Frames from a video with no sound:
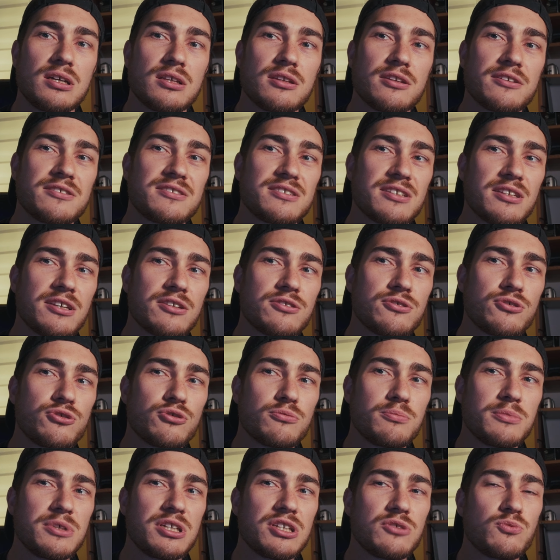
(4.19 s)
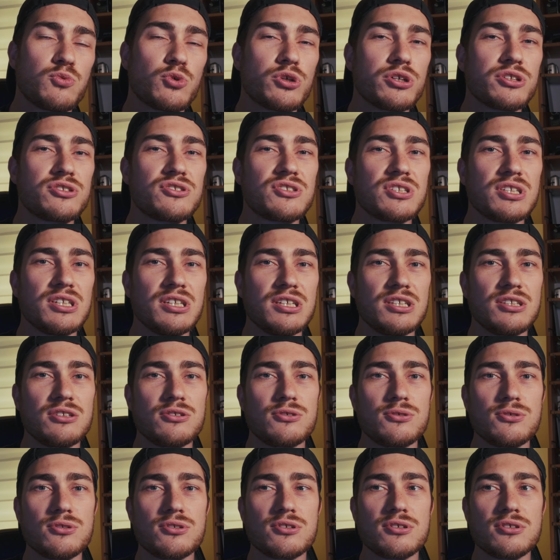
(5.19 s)
The seller told me it was in
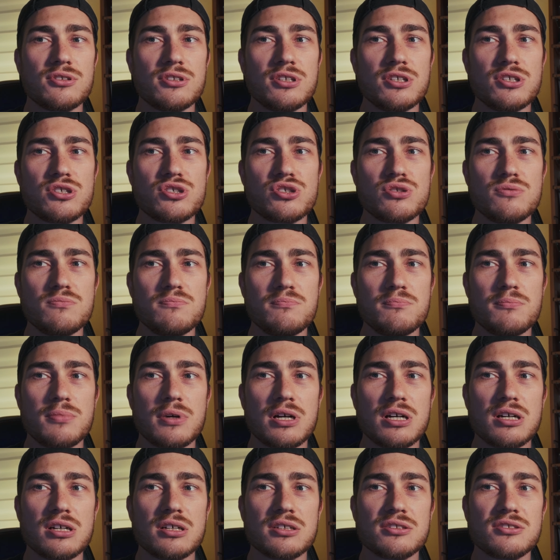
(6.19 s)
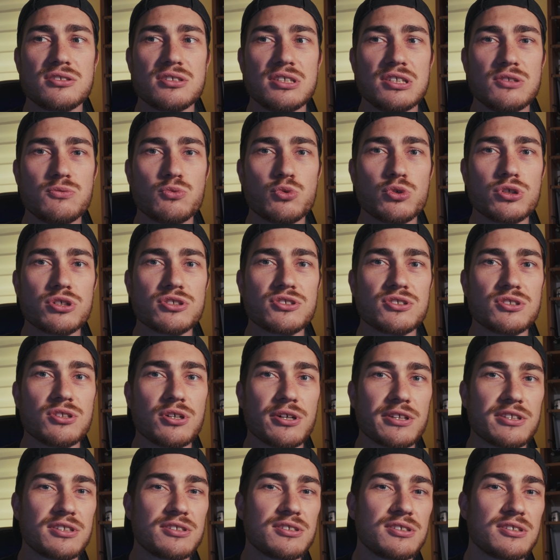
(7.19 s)
good condition, but it was
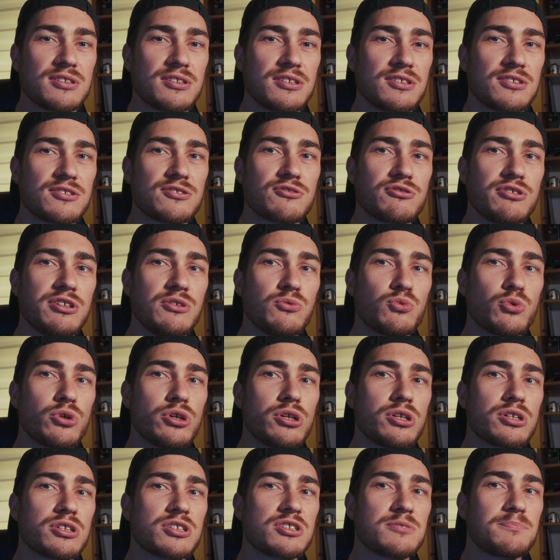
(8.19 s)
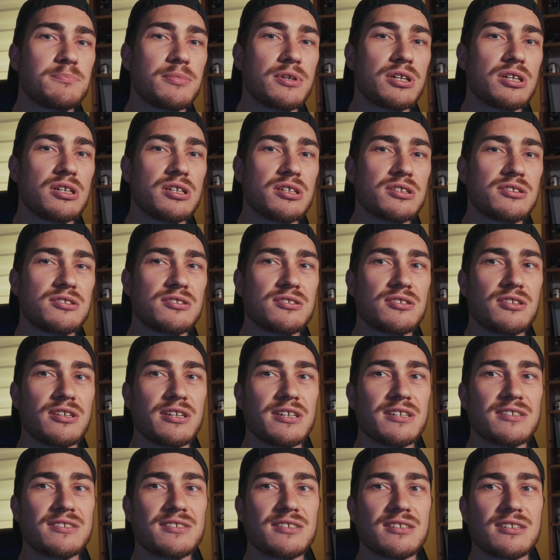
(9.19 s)
not. The screen works, but
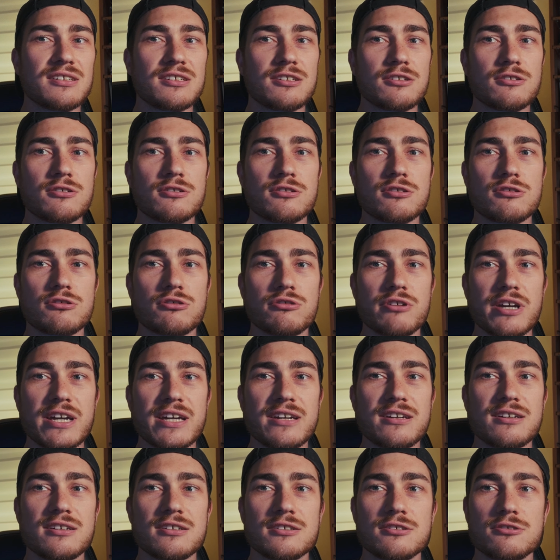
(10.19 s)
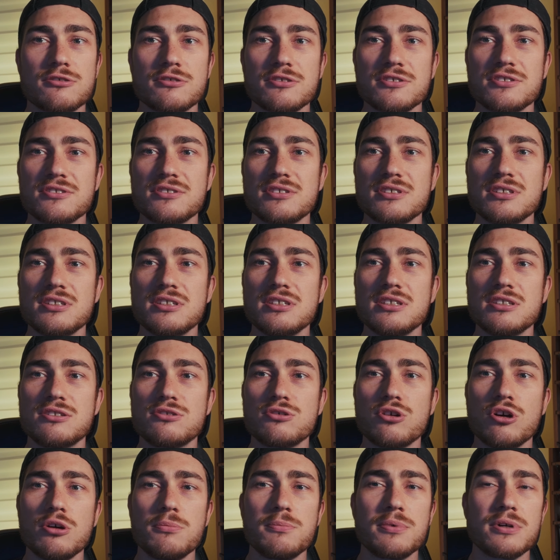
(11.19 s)
there's a crack across the
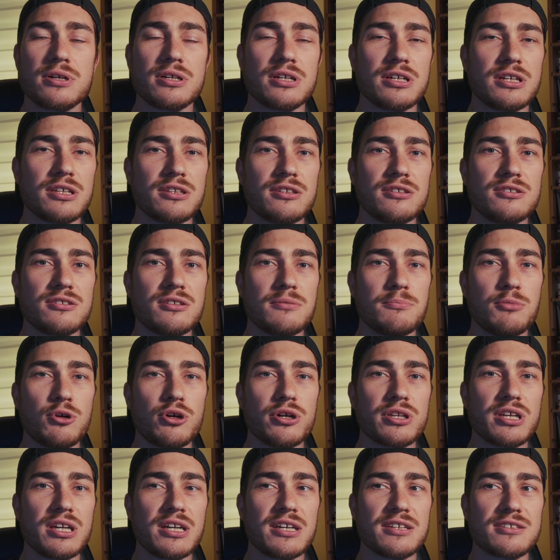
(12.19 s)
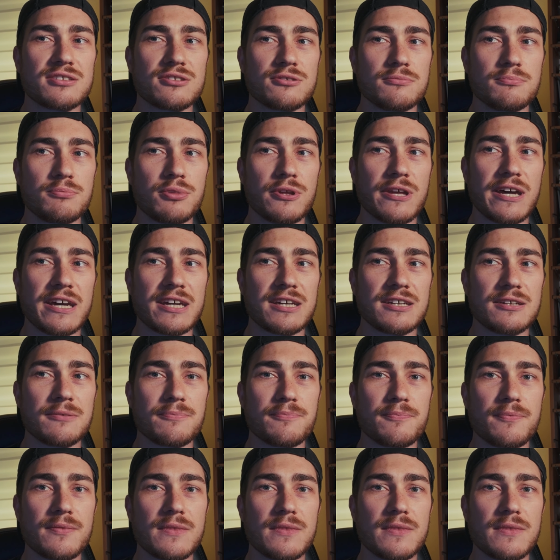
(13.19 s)
top and the border has gone black.